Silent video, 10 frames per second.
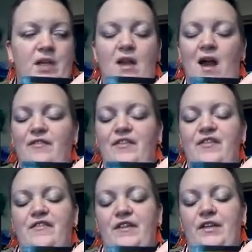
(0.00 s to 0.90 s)
not
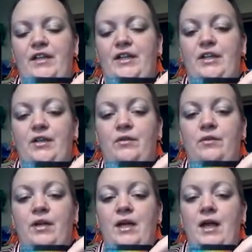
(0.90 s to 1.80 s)
fulfilling you.
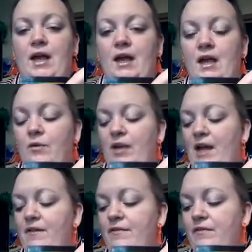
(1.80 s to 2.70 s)
And we
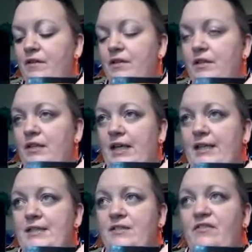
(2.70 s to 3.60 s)
have
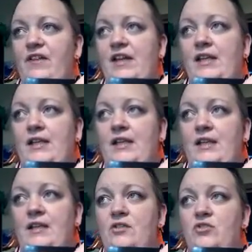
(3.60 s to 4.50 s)
like
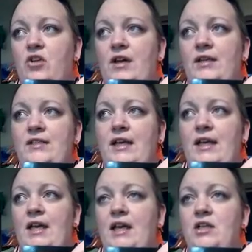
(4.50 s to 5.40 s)
divinity trying to
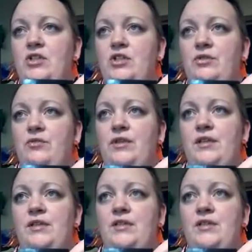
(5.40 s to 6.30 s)
hand you
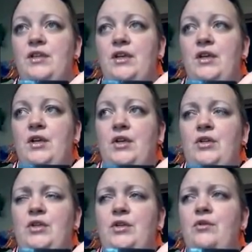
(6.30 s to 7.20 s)
this
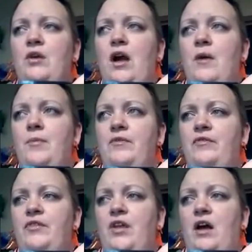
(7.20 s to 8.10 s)
new cup
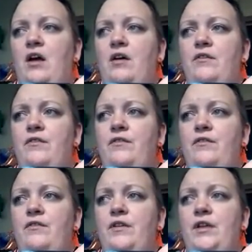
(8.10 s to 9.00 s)
of love,
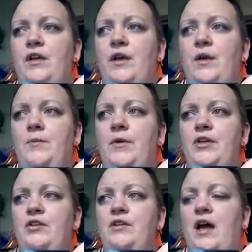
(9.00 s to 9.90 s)
but
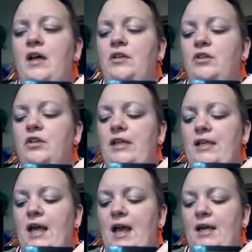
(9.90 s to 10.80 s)
you're not
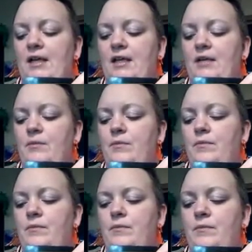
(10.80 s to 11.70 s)
looking at it
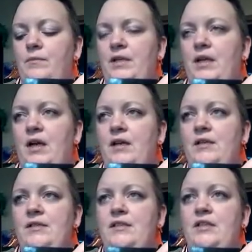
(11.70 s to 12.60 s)

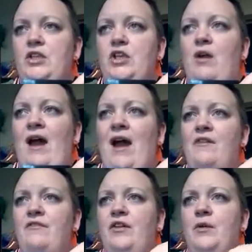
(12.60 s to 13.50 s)
because you
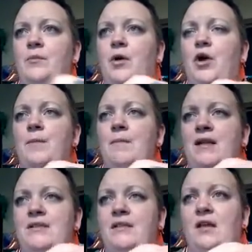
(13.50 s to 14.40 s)
have
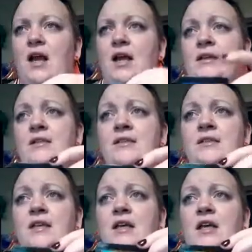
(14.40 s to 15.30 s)

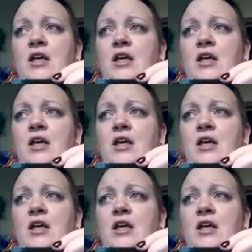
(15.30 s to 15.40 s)
compartmentalized